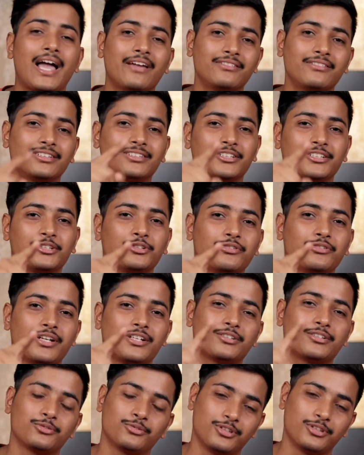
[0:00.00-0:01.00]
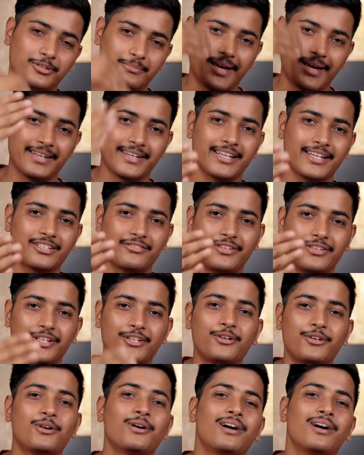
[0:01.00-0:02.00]
I will see you very soon in my next
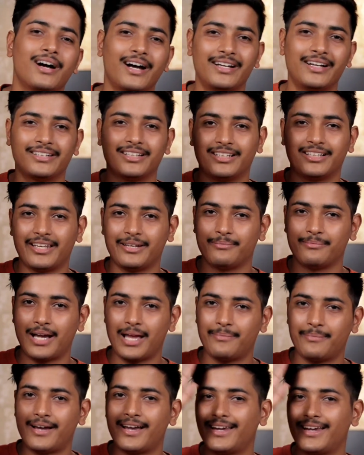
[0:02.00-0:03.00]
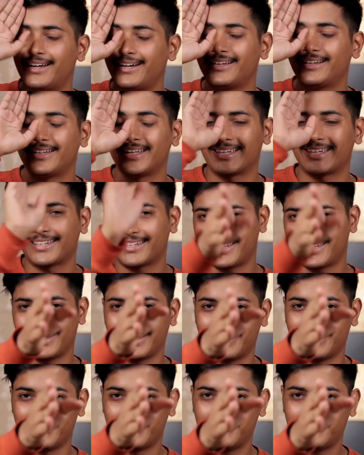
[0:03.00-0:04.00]
video. Until then, bye bye, take
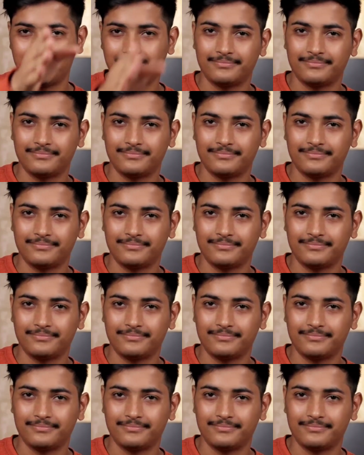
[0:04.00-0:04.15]
care.